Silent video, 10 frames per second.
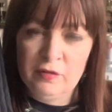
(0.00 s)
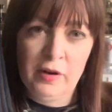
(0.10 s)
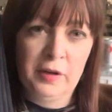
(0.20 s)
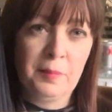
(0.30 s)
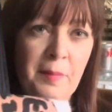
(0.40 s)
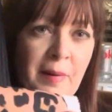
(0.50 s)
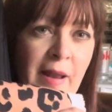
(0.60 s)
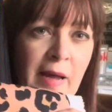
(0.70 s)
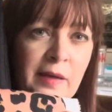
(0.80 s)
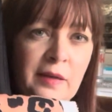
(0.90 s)
like my
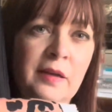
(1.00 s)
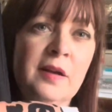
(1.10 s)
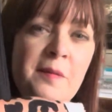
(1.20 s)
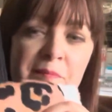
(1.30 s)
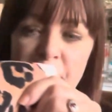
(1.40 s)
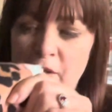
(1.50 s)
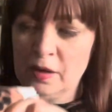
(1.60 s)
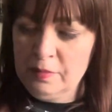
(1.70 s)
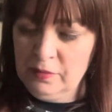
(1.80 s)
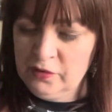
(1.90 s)
plan.
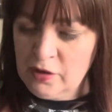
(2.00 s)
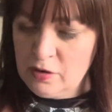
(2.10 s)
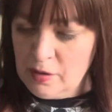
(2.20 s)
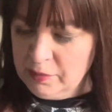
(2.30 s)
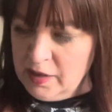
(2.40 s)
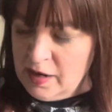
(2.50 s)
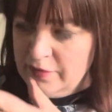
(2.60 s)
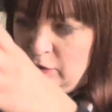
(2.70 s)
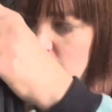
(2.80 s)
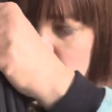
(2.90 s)
So I'm going to have a
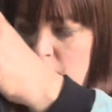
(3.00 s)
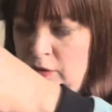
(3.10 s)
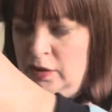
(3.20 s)
little go at